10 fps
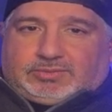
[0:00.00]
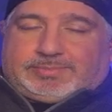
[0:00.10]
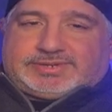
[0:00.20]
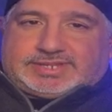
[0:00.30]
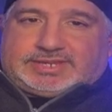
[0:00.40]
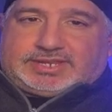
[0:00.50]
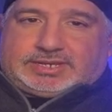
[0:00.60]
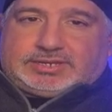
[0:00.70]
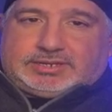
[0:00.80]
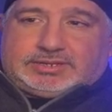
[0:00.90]

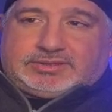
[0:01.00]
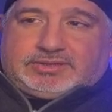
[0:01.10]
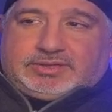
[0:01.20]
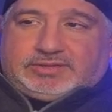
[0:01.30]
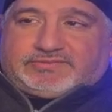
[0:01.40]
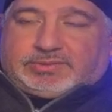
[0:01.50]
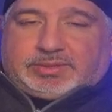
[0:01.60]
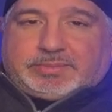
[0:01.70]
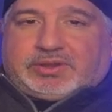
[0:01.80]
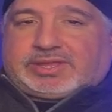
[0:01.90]
represented from
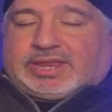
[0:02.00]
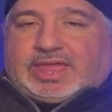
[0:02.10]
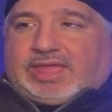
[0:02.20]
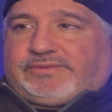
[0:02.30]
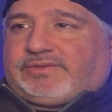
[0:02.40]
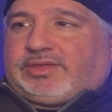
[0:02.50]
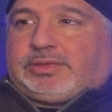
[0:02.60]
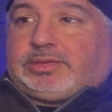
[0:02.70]
the American life,